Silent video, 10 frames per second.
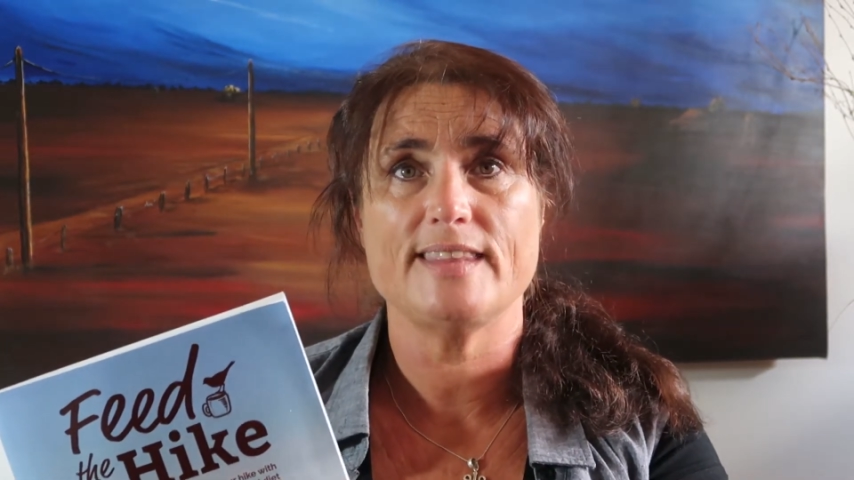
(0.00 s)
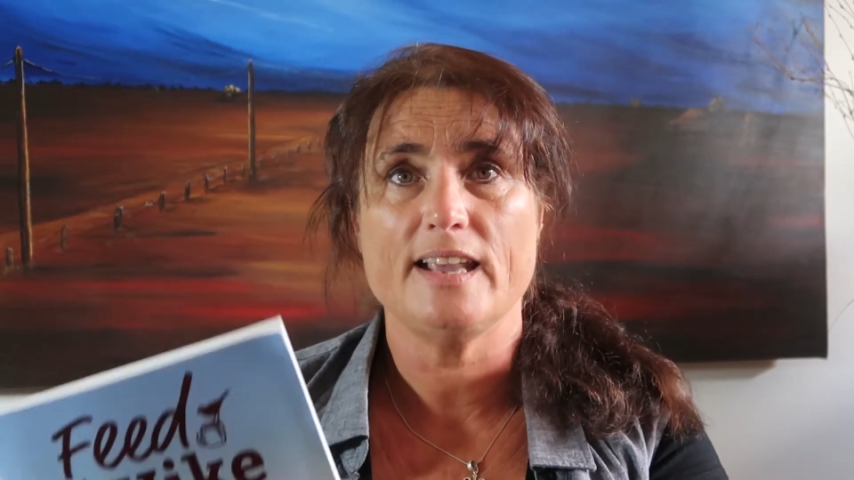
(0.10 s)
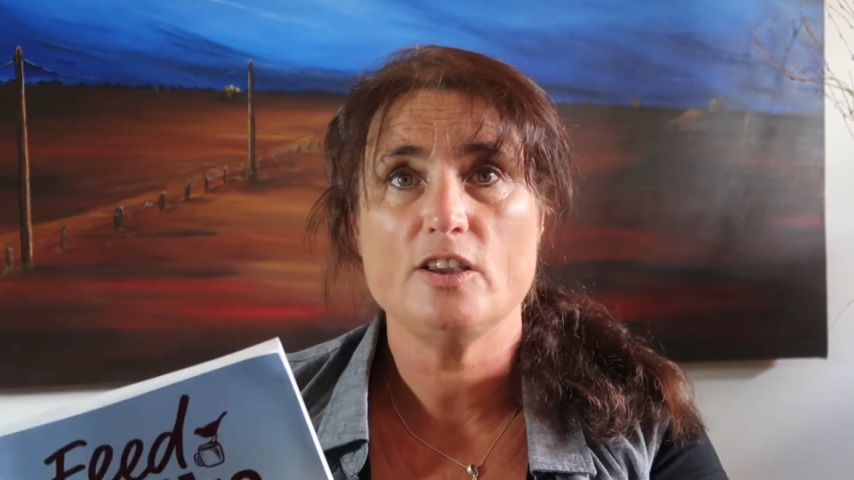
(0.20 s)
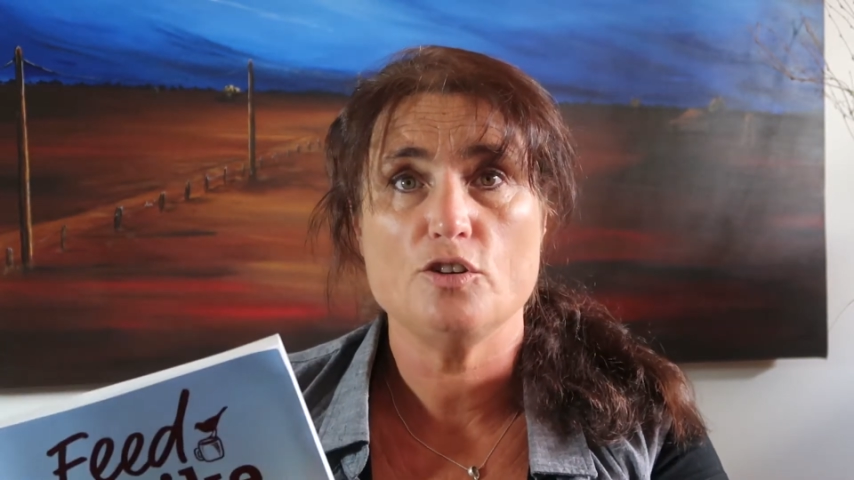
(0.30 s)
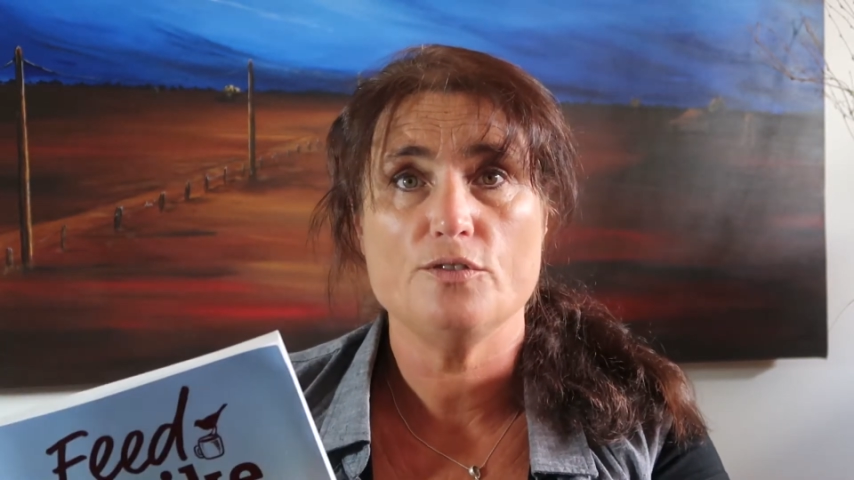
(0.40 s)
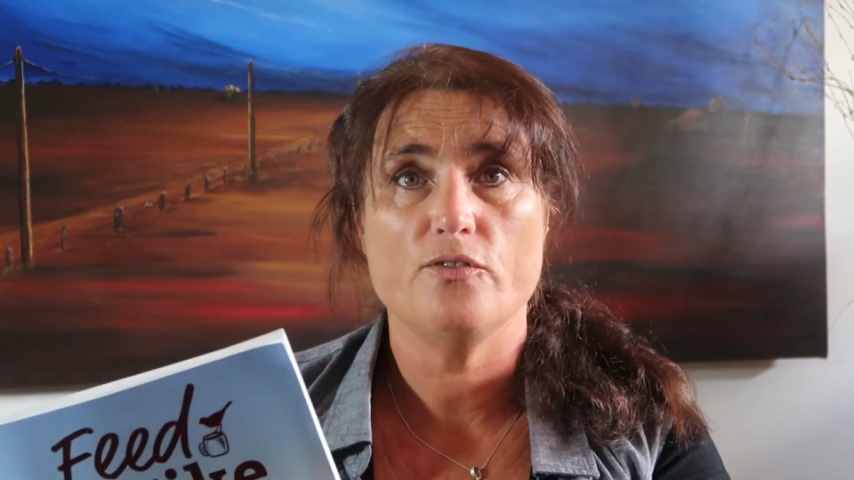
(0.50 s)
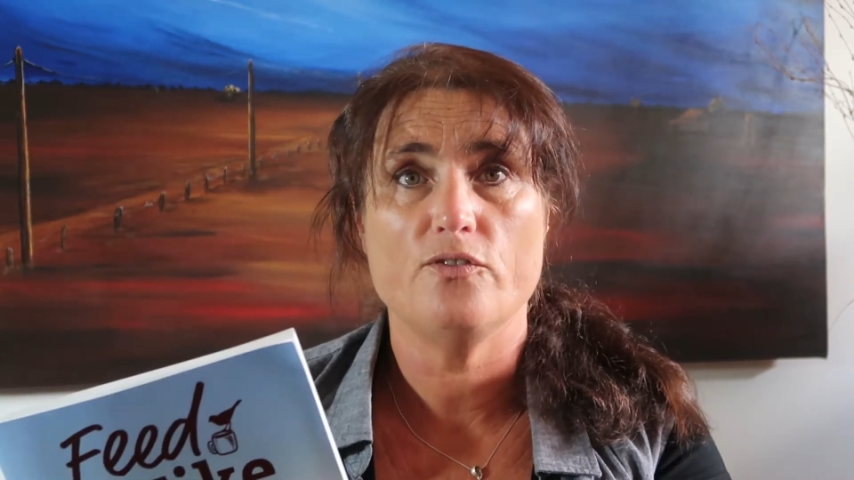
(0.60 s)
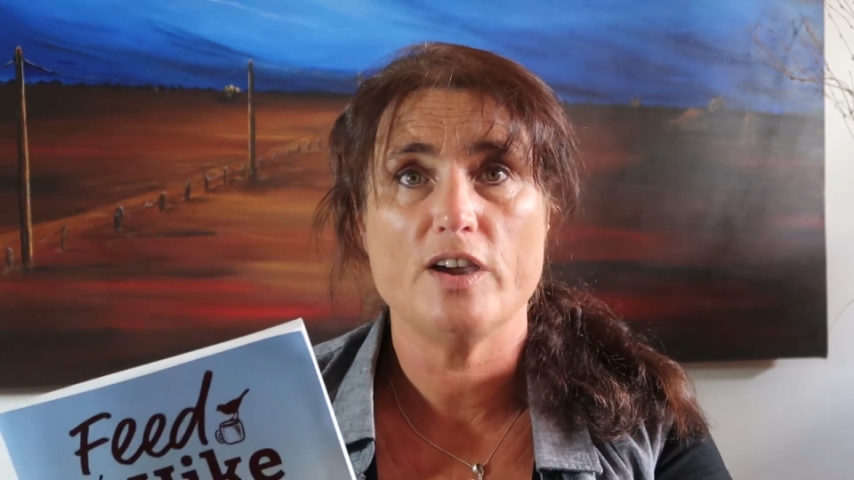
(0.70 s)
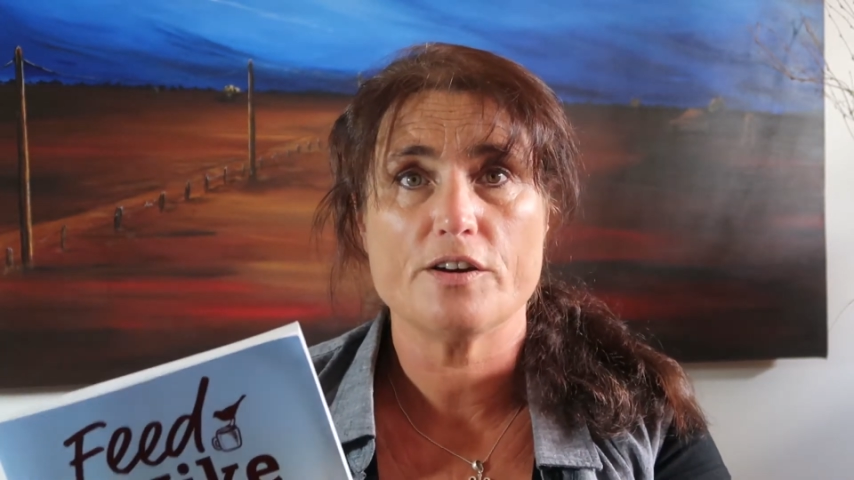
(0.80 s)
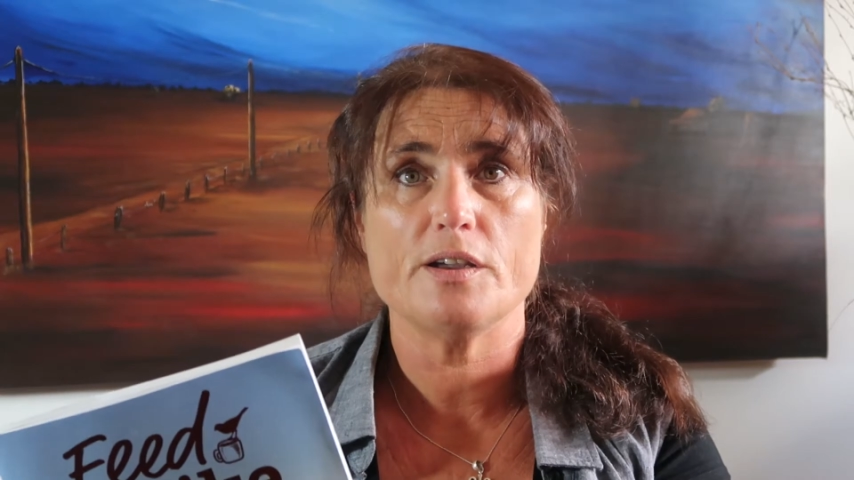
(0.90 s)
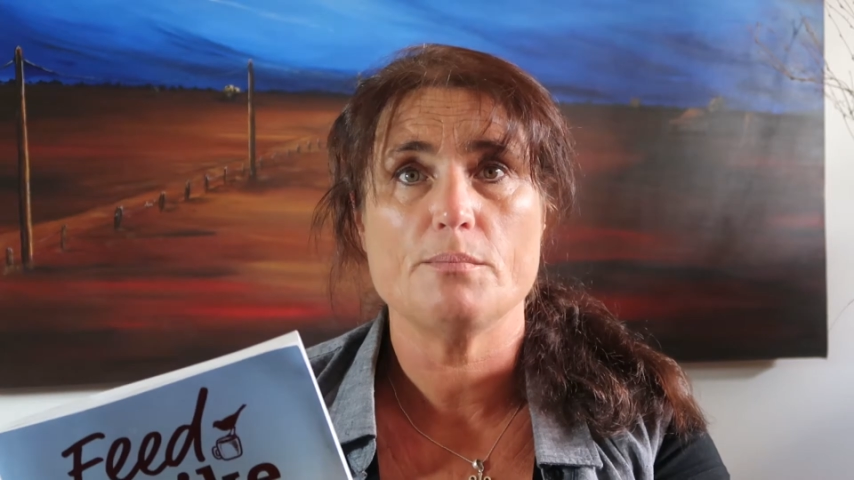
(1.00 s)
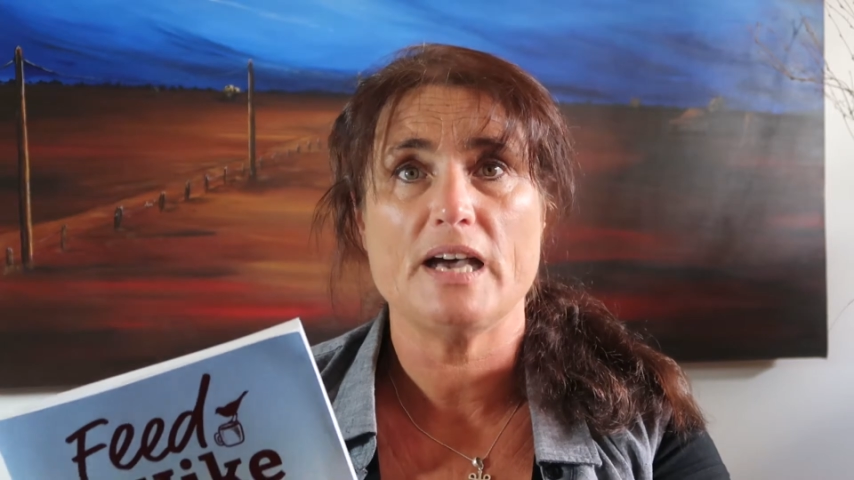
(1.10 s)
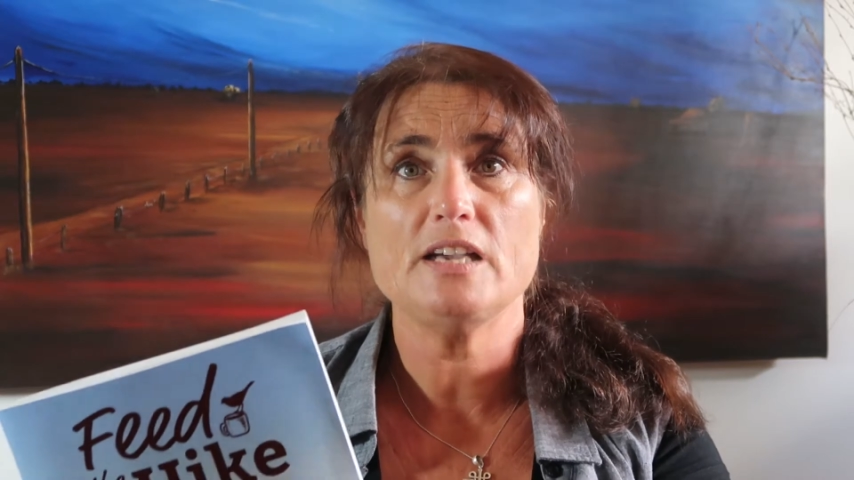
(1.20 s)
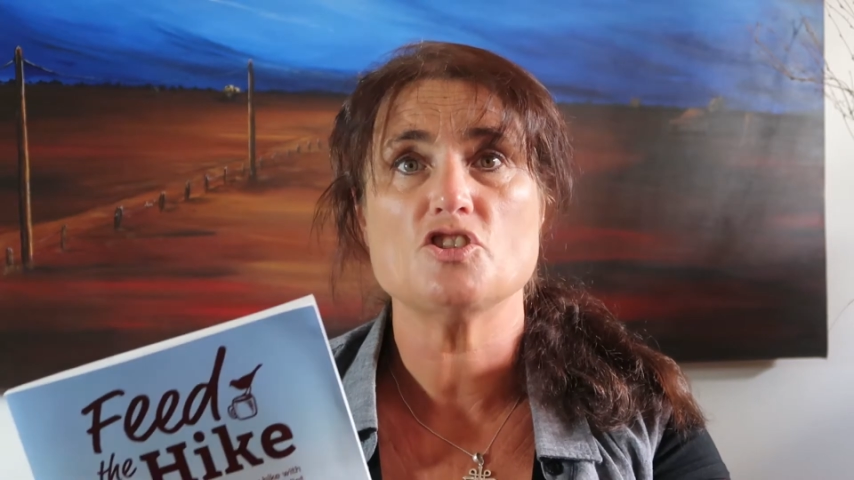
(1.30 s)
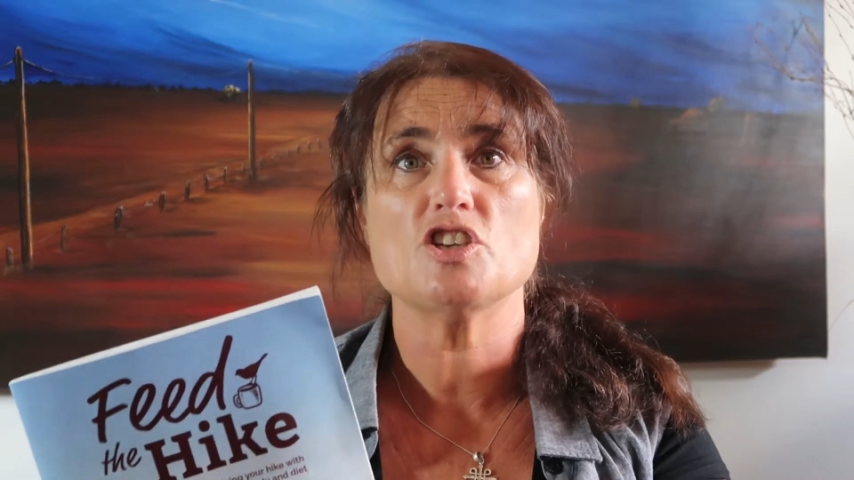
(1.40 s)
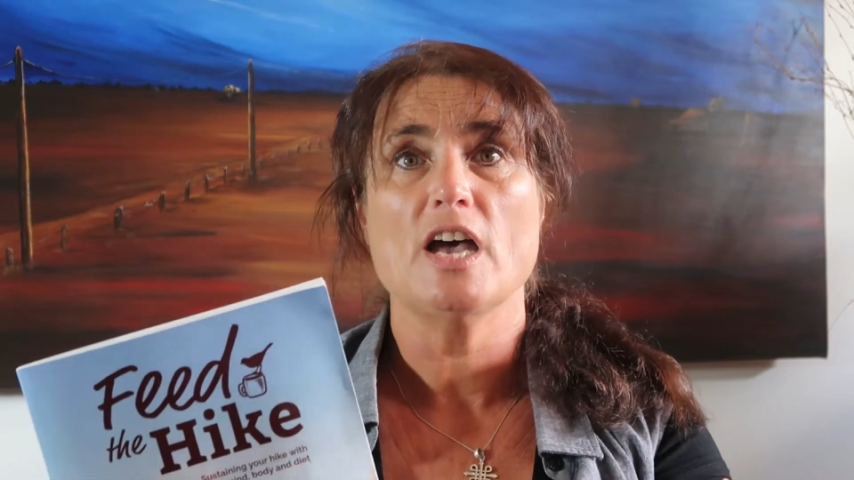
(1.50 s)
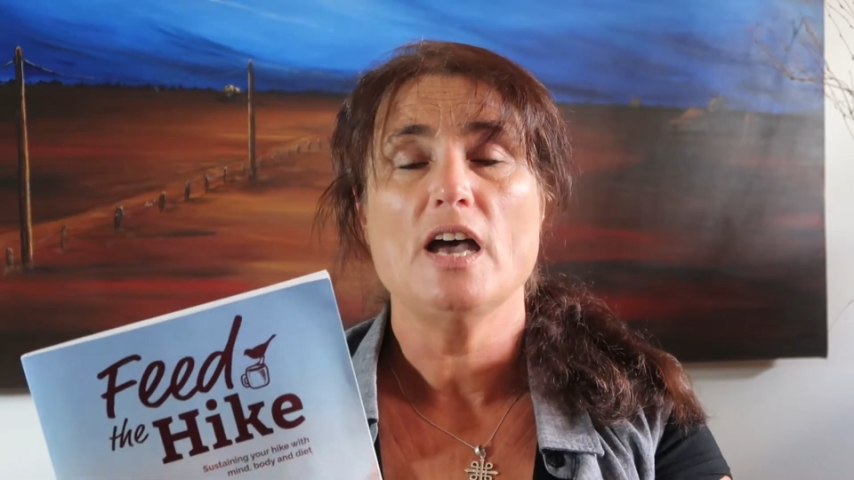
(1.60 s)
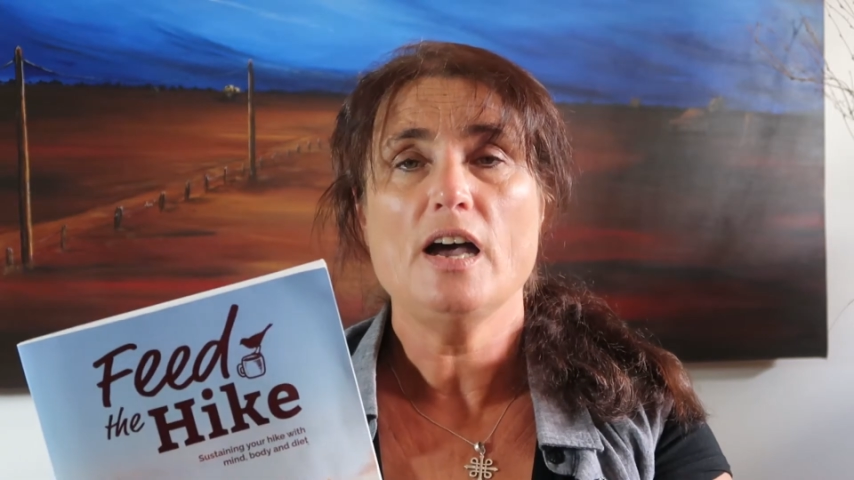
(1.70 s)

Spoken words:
Thank you very much.